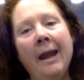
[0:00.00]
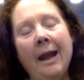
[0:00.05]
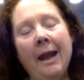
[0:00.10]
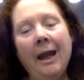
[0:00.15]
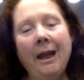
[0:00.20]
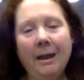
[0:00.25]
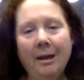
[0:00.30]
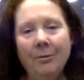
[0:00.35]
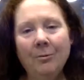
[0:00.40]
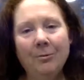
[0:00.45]

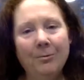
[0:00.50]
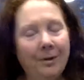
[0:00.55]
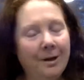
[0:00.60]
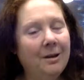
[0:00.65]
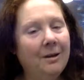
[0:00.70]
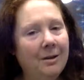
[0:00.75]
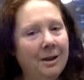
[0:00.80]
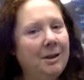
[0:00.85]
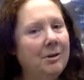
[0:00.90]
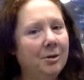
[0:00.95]
And it
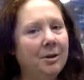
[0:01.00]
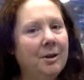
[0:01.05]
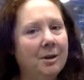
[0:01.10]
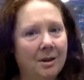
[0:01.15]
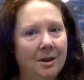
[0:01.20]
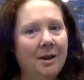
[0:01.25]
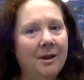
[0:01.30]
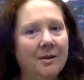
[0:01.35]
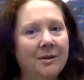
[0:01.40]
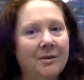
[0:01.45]
really took
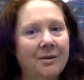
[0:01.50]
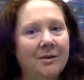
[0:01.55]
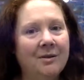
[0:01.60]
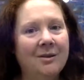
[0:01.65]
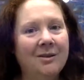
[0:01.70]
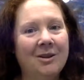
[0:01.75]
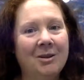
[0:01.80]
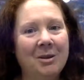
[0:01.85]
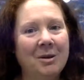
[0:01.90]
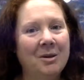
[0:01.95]
this
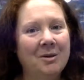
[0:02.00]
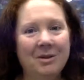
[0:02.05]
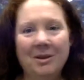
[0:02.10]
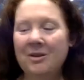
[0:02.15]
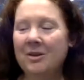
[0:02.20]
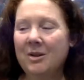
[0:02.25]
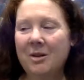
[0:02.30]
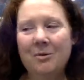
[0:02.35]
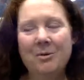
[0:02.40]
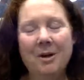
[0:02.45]

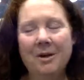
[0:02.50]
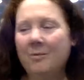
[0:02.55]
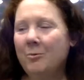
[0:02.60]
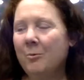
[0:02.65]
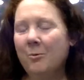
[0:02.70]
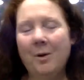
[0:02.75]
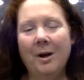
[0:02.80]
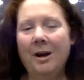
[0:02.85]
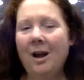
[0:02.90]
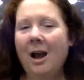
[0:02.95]
going,
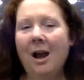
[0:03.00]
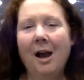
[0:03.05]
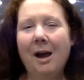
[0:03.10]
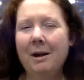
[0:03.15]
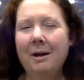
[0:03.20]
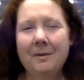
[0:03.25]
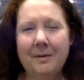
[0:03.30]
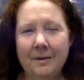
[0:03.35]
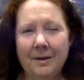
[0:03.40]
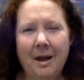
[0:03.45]
what I
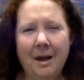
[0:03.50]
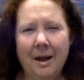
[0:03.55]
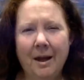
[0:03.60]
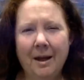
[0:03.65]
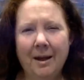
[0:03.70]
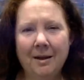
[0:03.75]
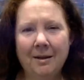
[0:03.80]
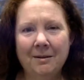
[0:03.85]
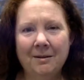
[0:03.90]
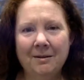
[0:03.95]
had to
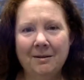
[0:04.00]
say